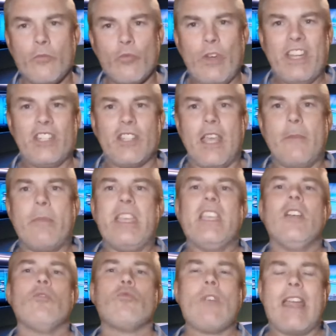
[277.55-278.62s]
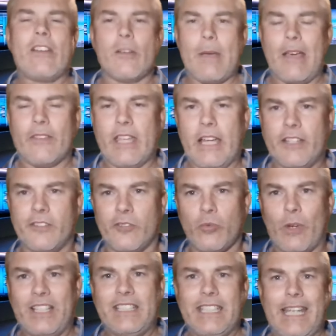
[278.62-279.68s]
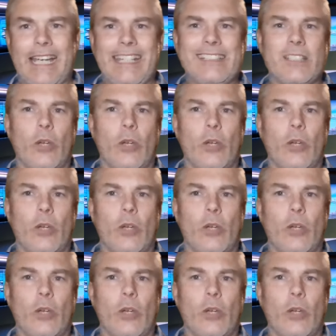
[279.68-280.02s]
reach their peak around about the age of 28.